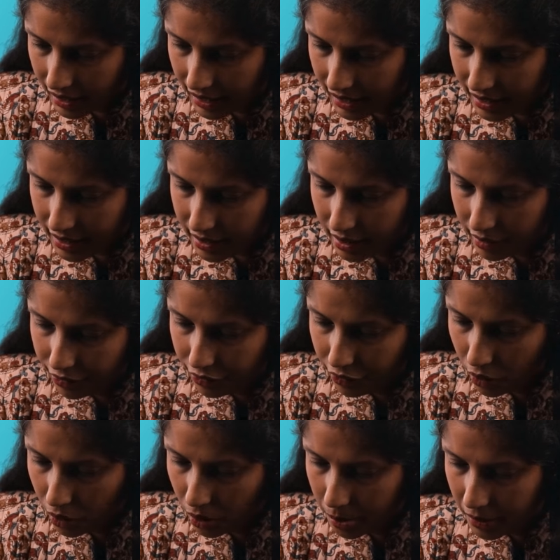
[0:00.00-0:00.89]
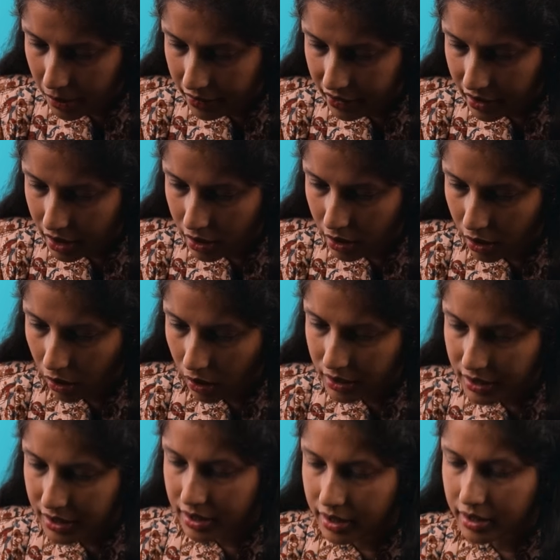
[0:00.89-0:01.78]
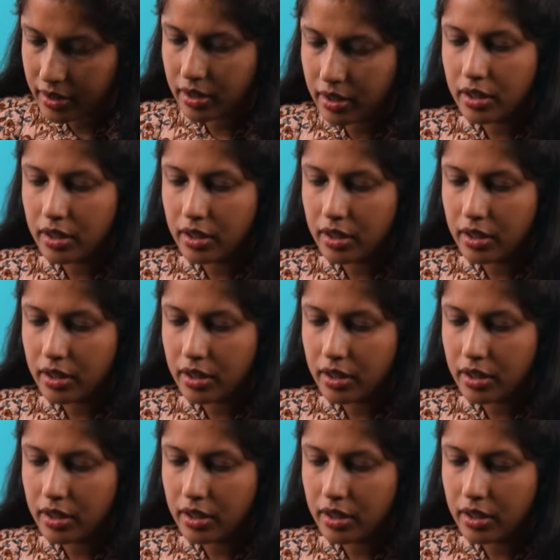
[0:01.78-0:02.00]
in the form of a cross.